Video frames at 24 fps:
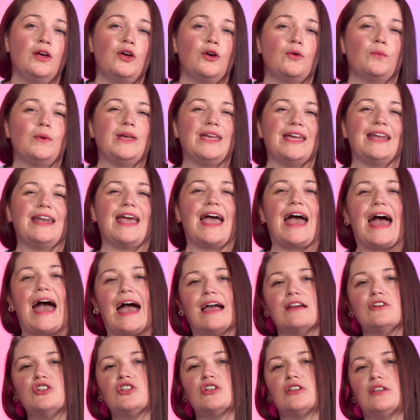we can
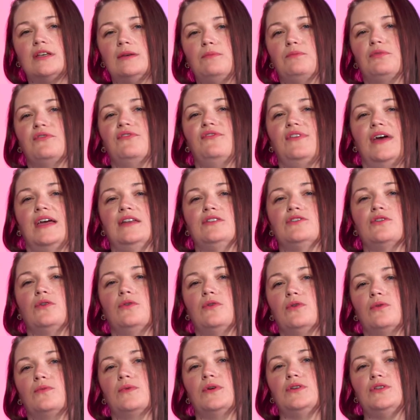actually prevent
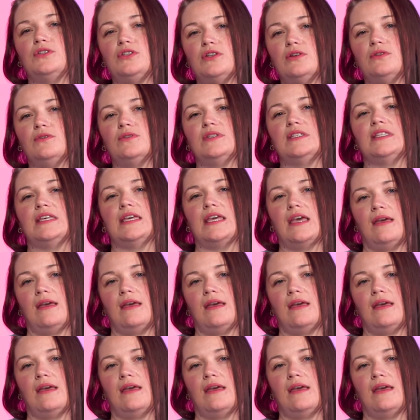or reduce the